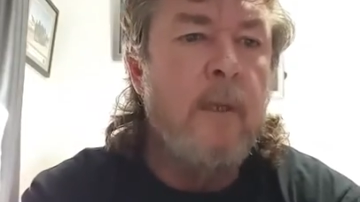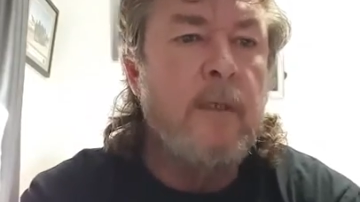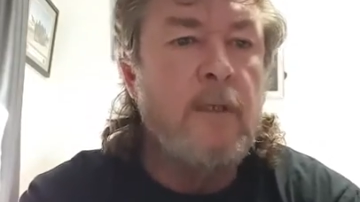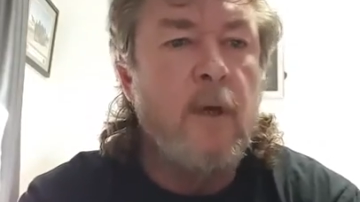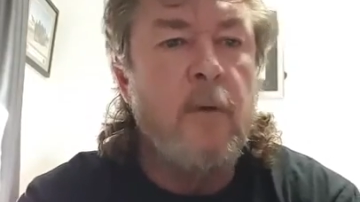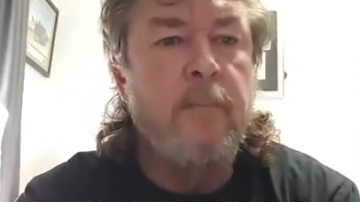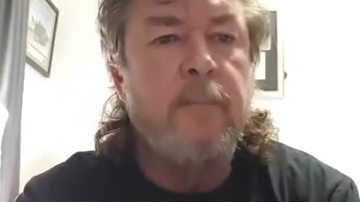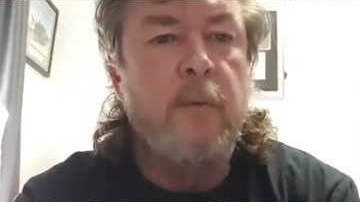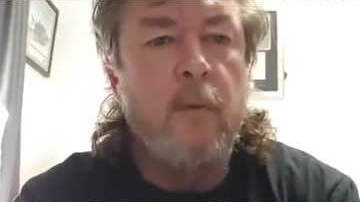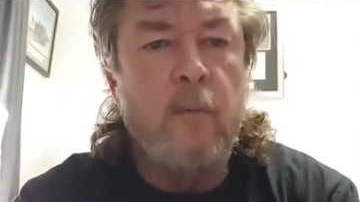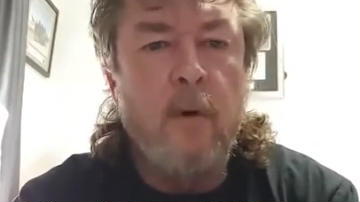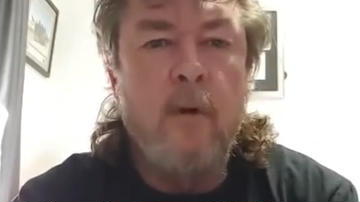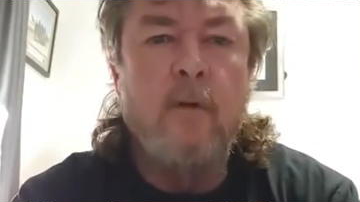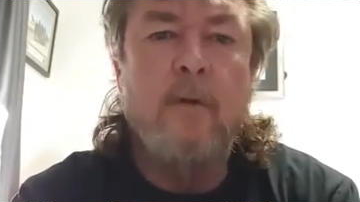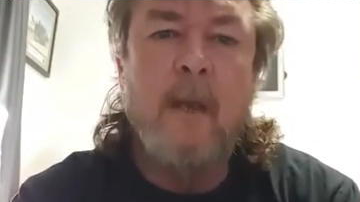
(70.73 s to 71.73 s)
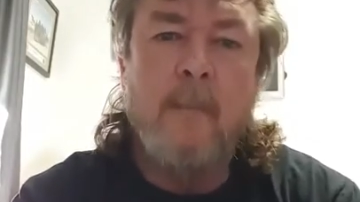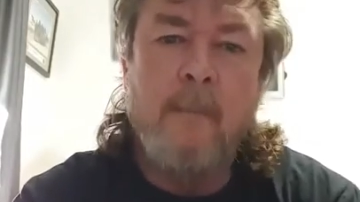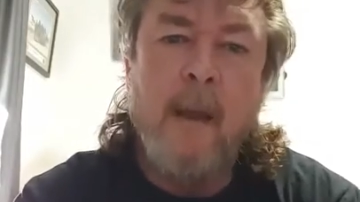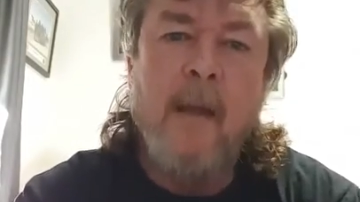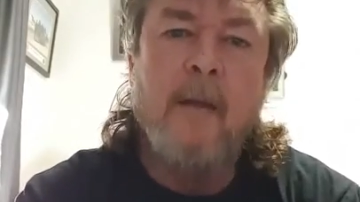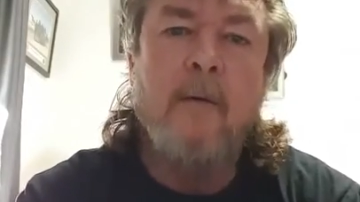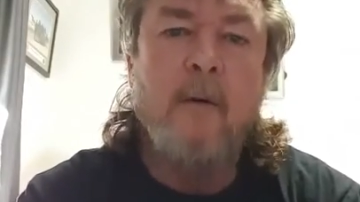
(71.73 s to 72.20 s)
Please help the world
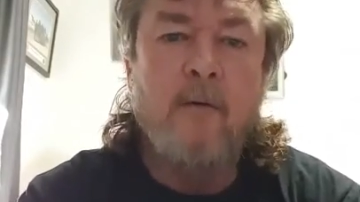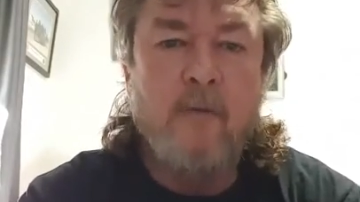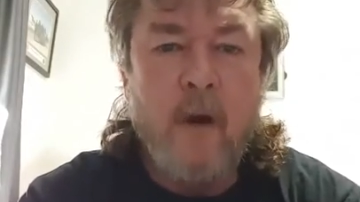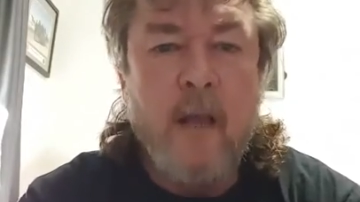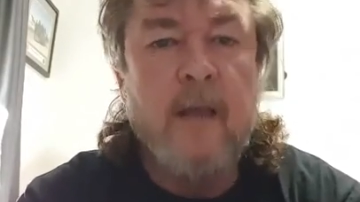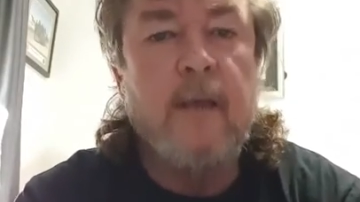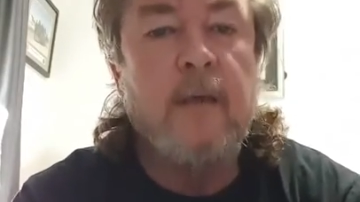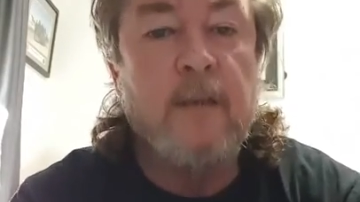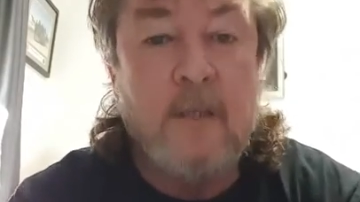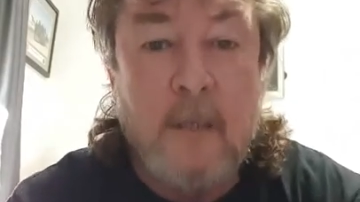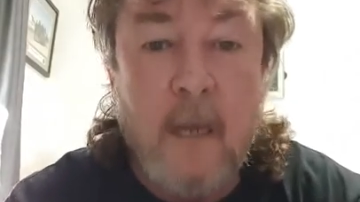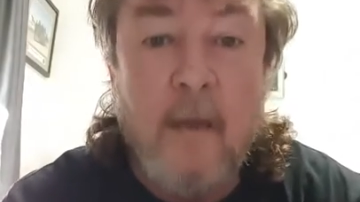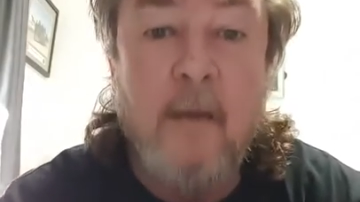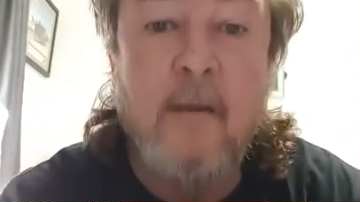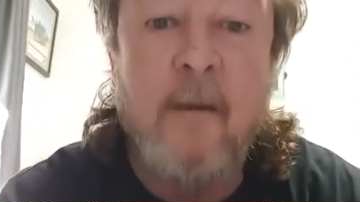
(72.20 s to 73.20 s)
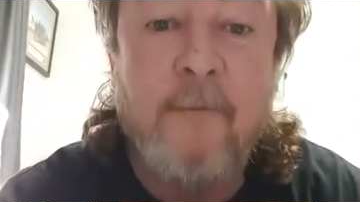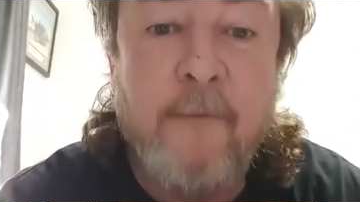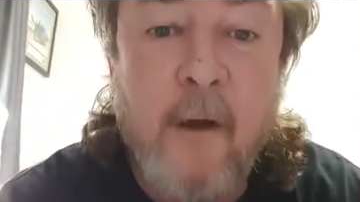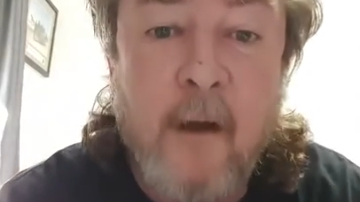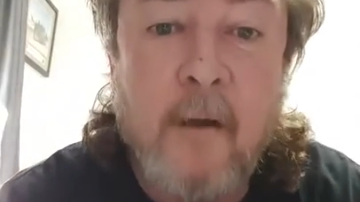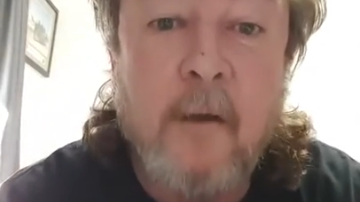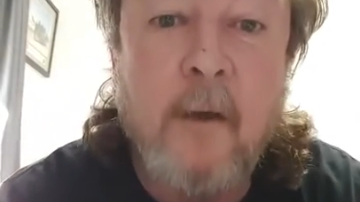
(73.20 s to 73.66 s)
get back on track and stay the
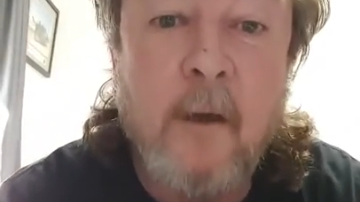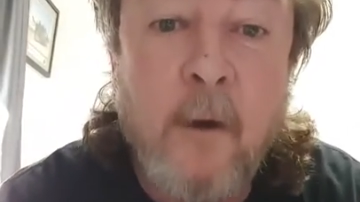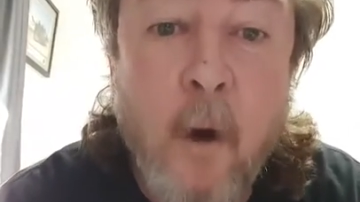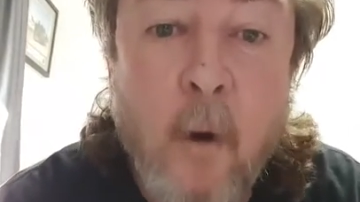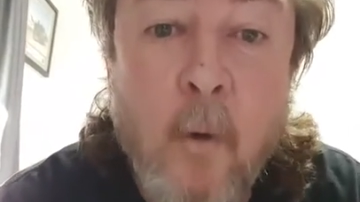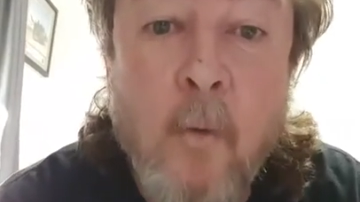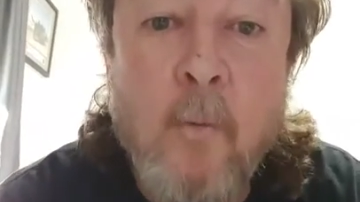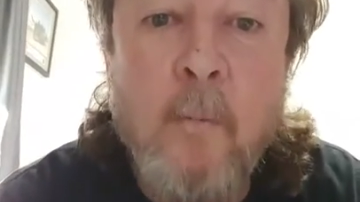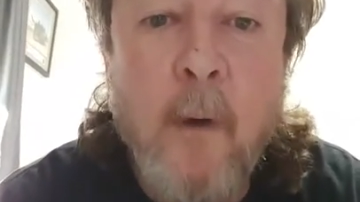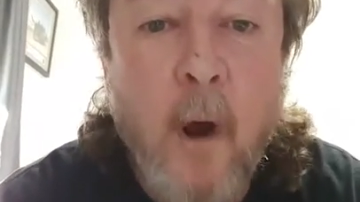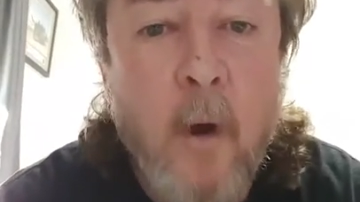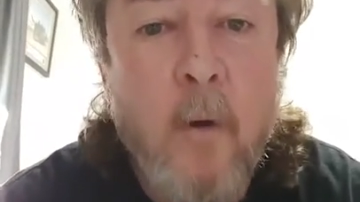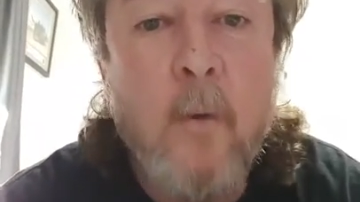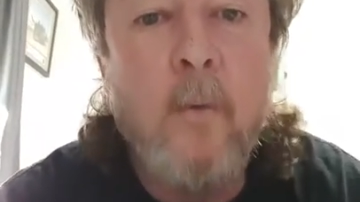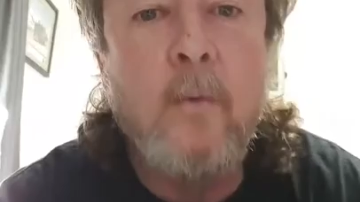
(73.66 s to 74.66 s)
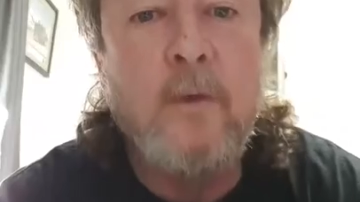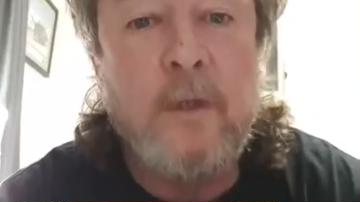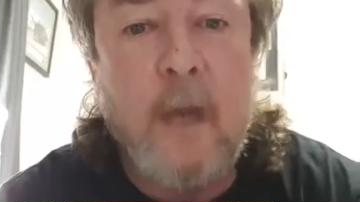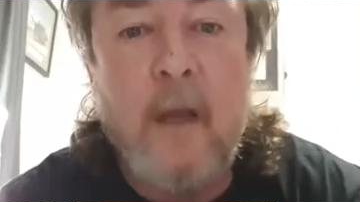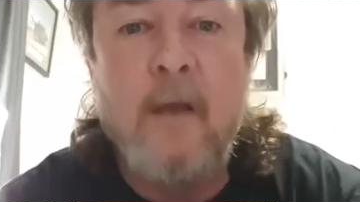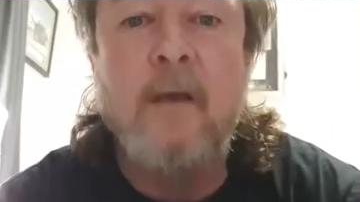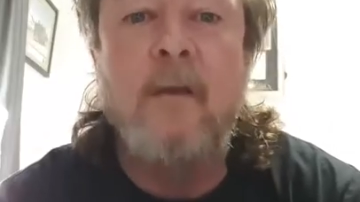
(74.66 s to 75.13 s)
fuck at home. Oh,
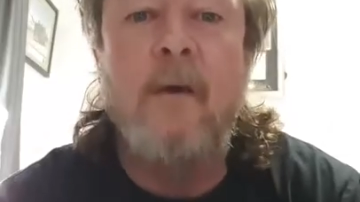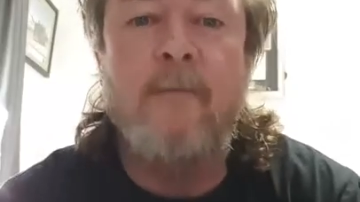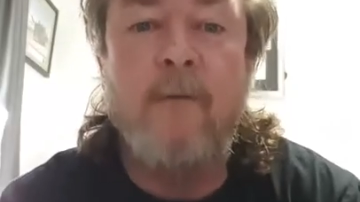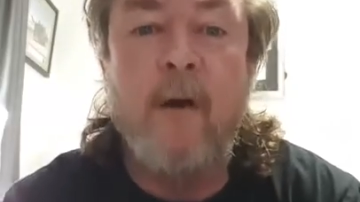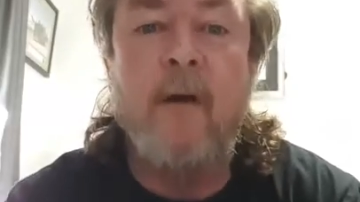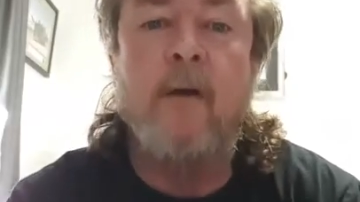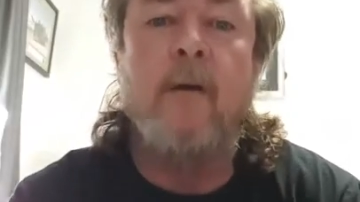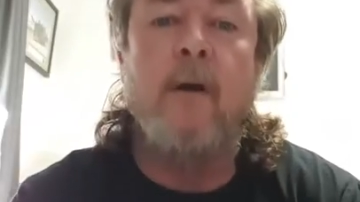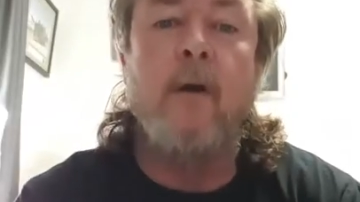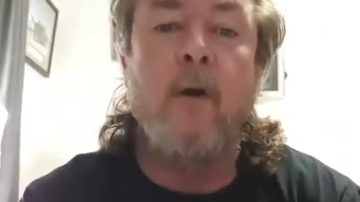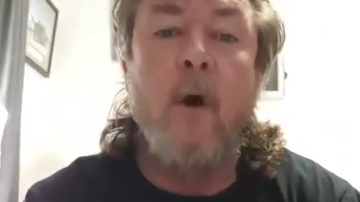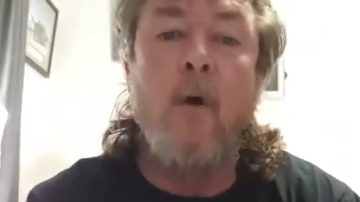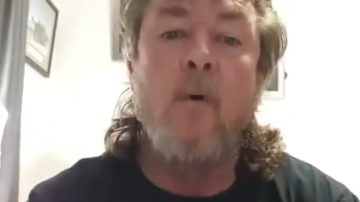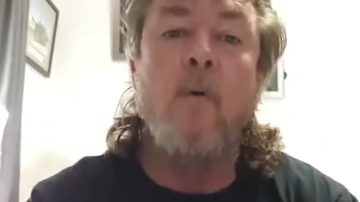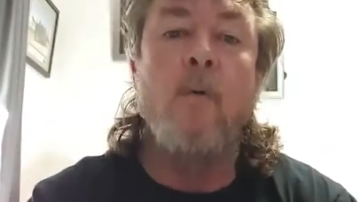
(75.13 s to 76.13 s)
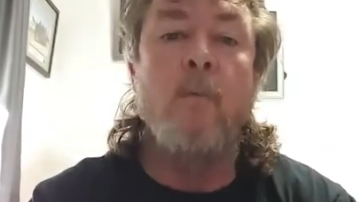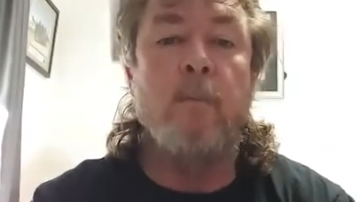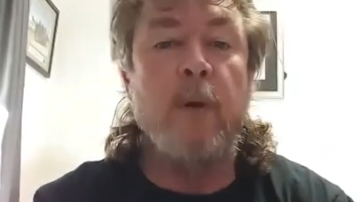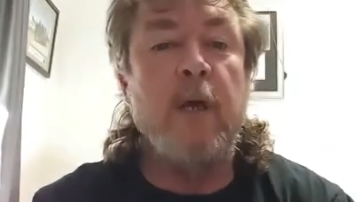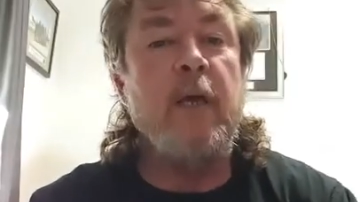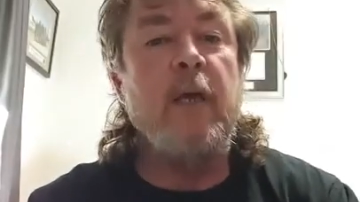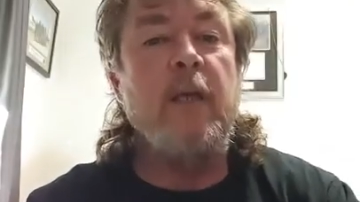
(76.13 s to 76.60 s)
stay the fuck at
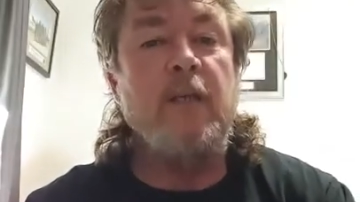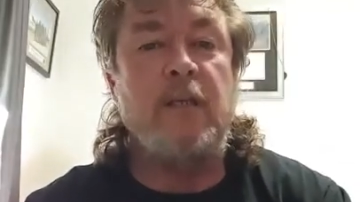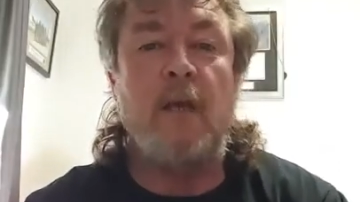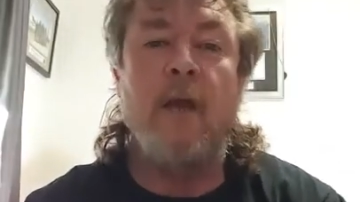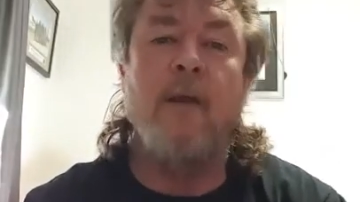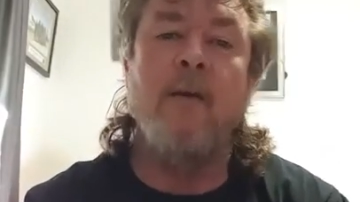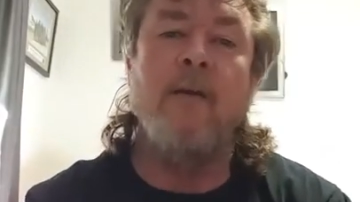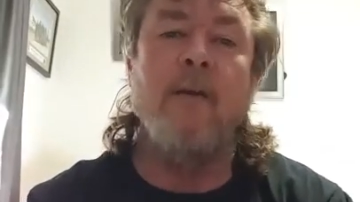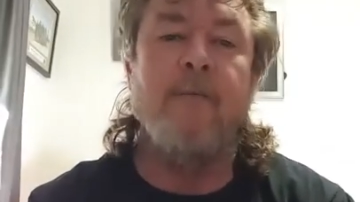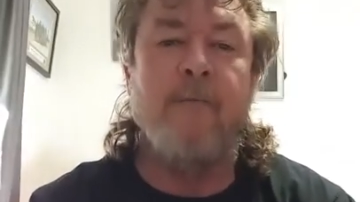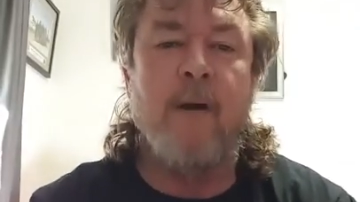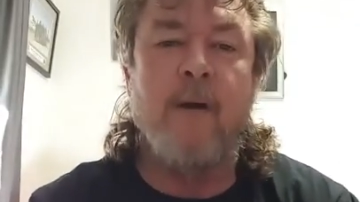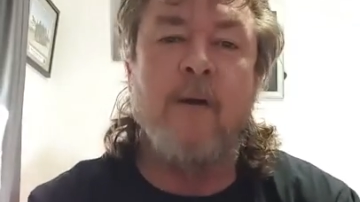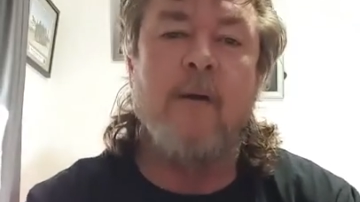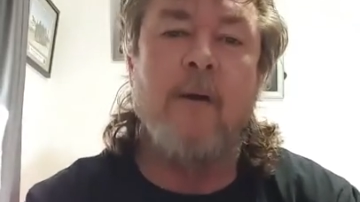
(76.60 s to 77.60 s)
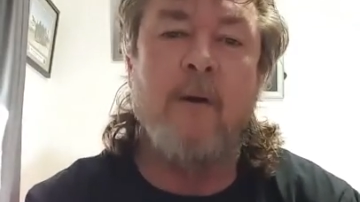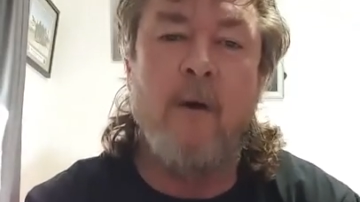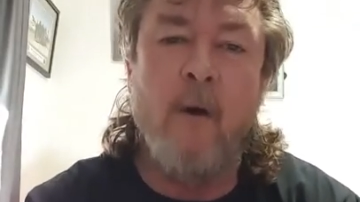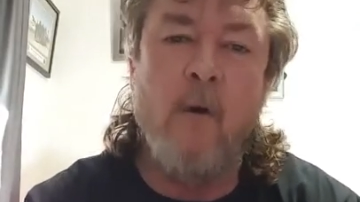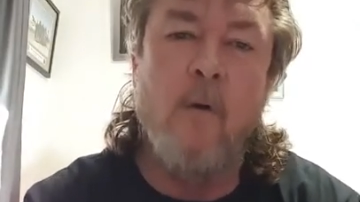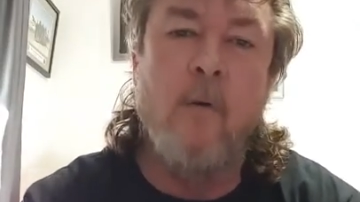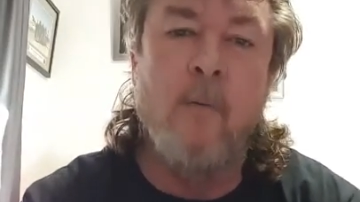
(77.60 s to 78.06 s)
home, please stay the fuck
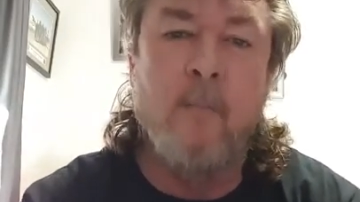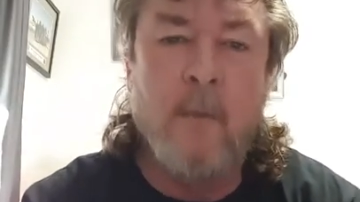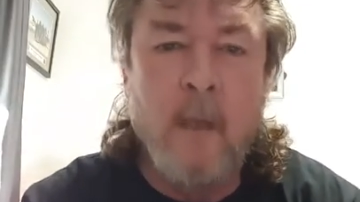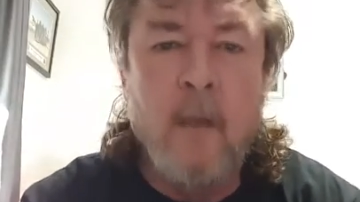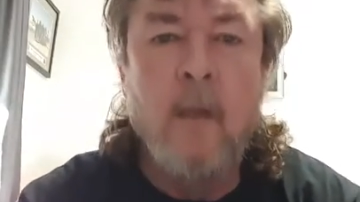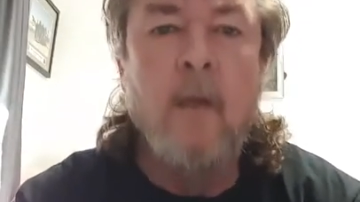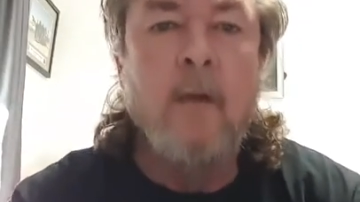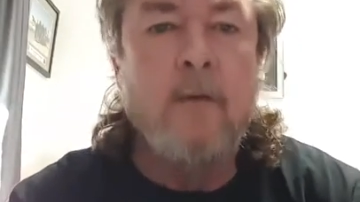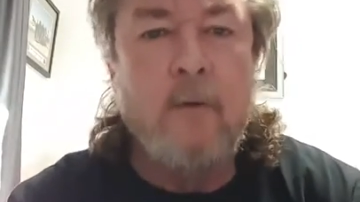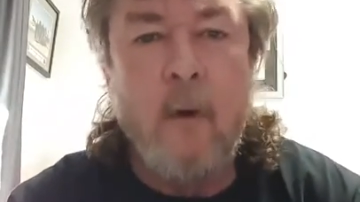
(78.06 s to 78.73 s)
at home.